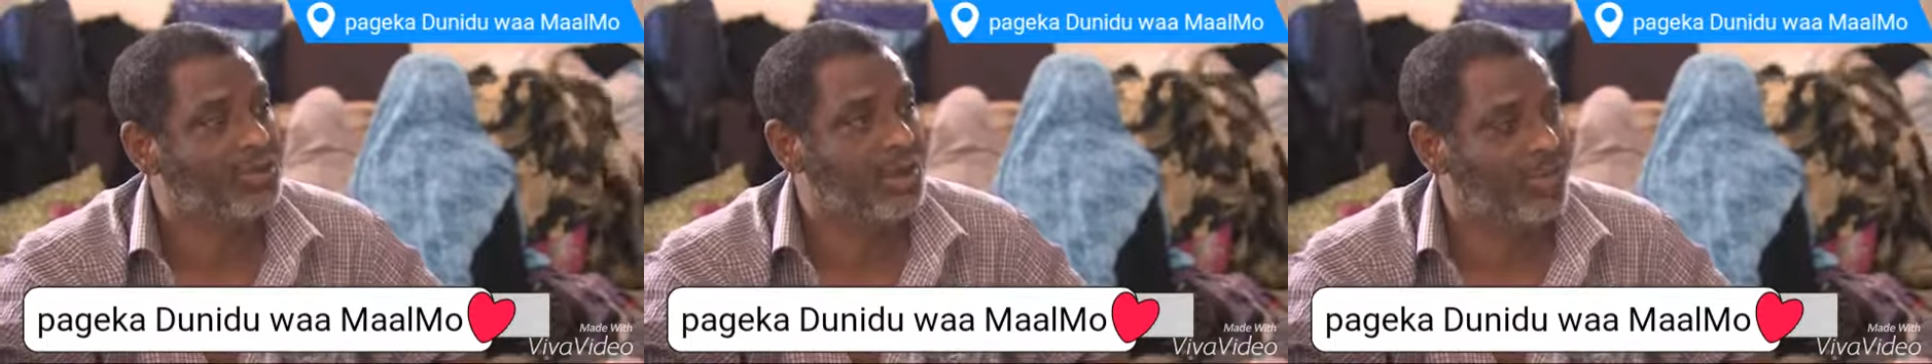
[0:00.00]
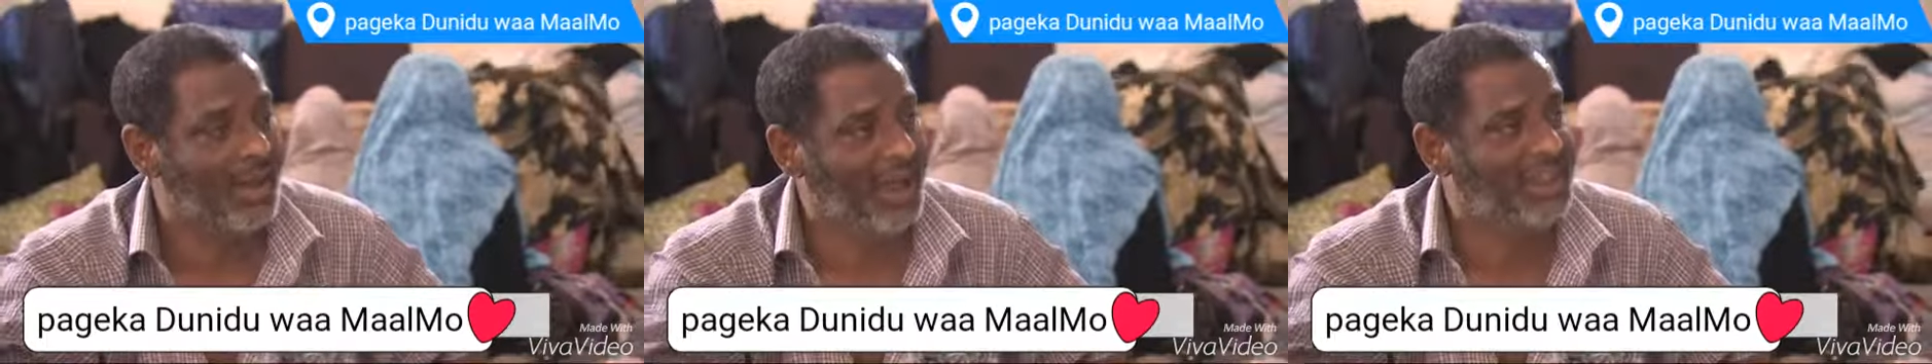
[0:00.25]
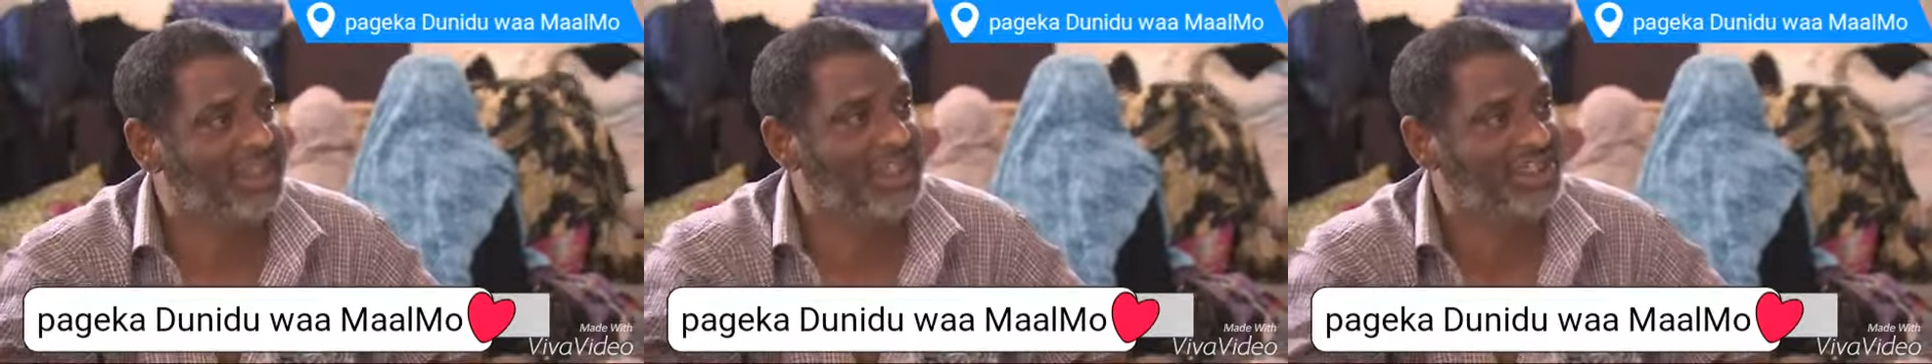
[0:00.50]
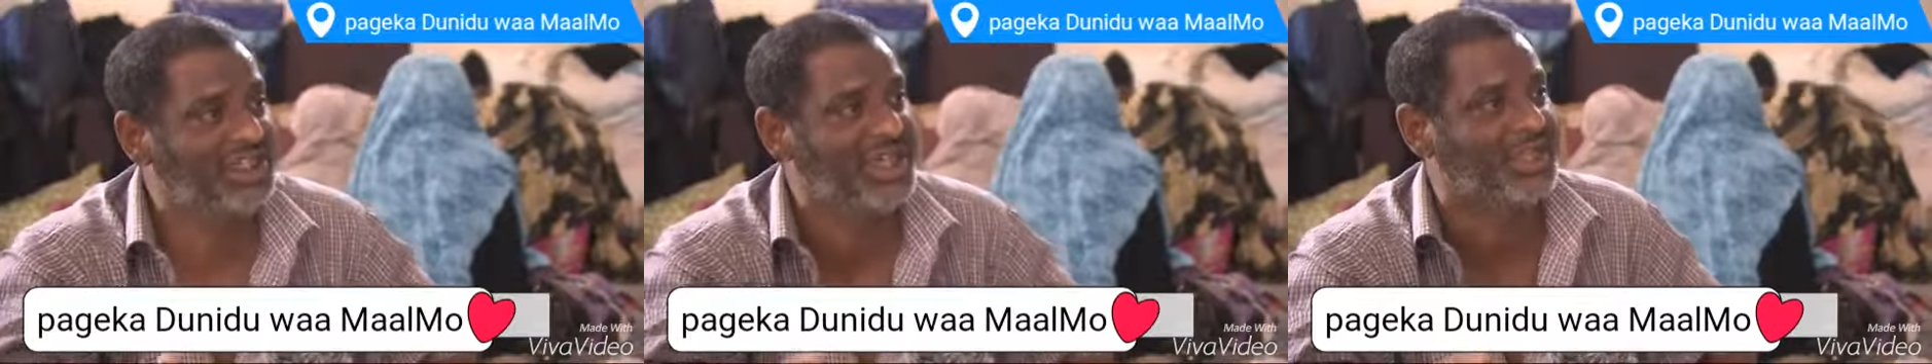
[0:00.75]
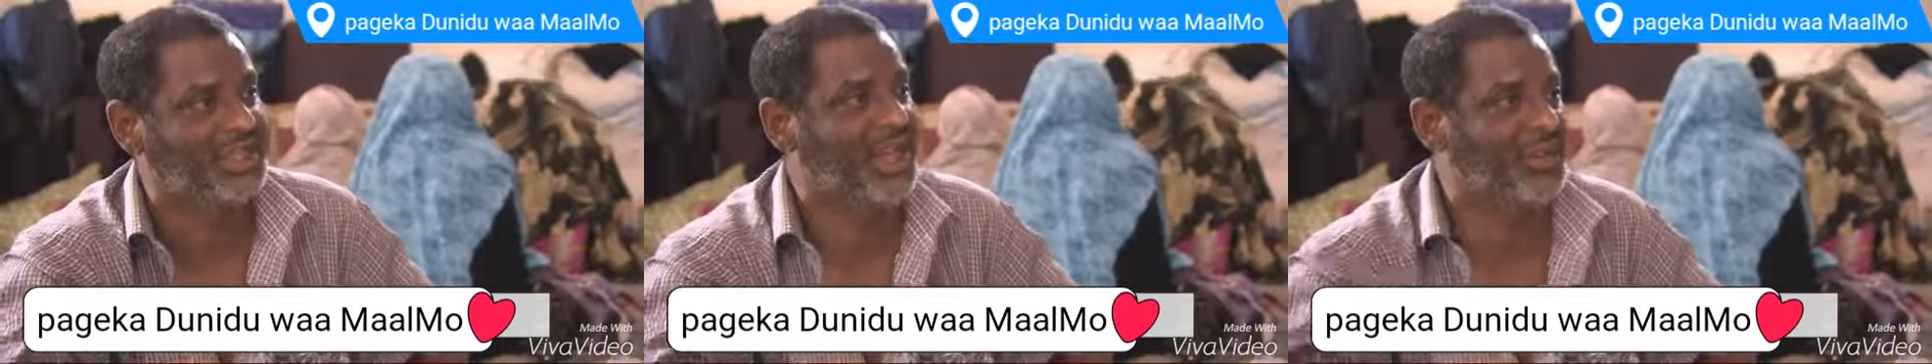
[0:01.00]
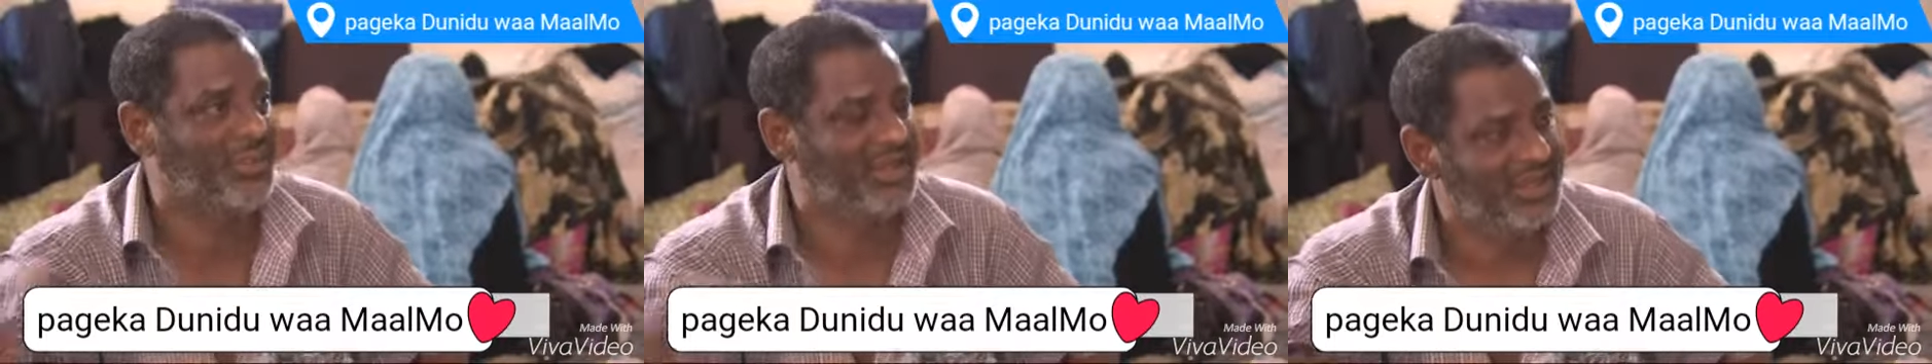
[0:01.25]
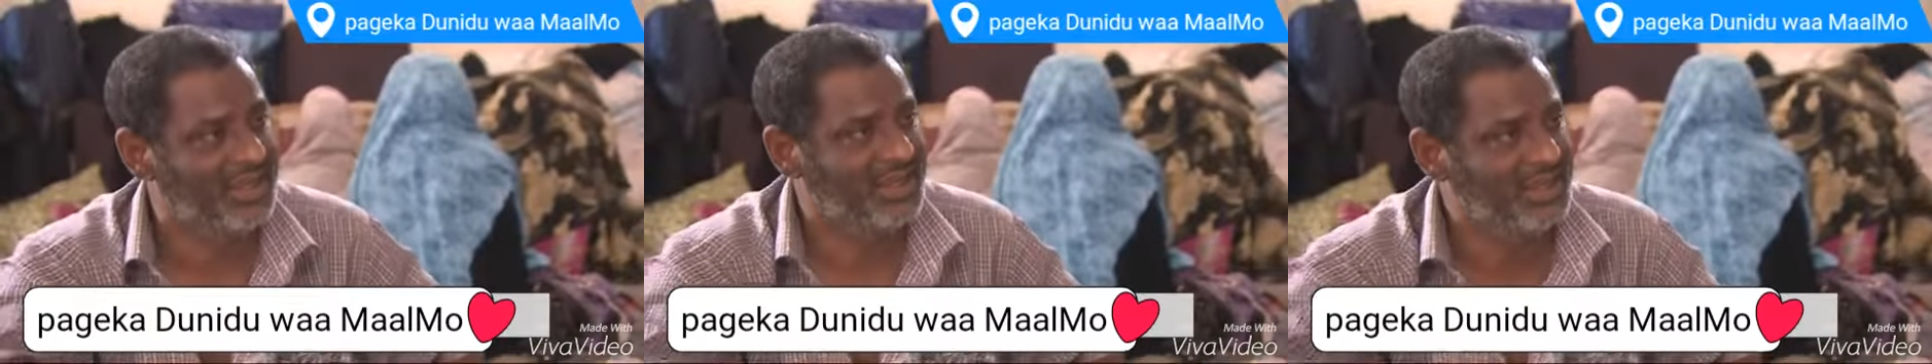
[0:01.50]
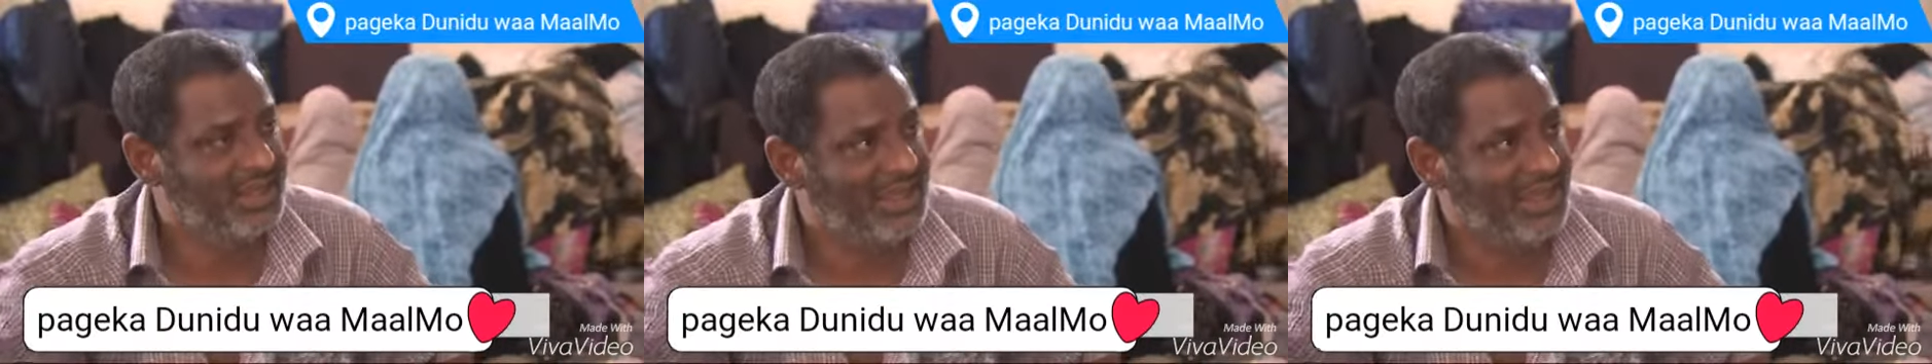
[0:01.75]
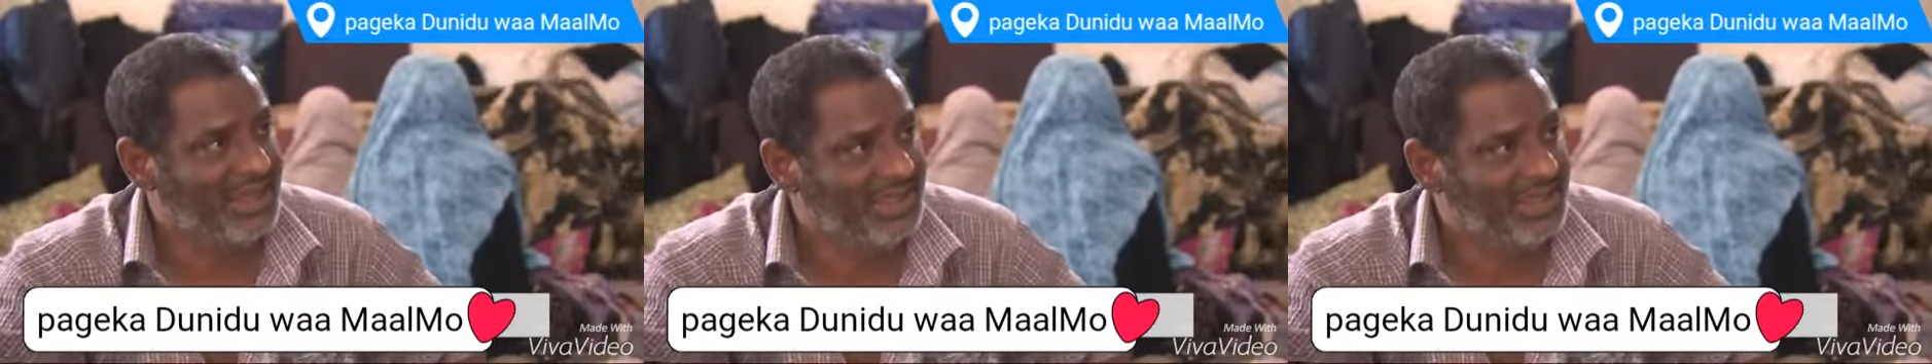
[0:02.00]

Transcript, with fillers: We feared for our safety and fled before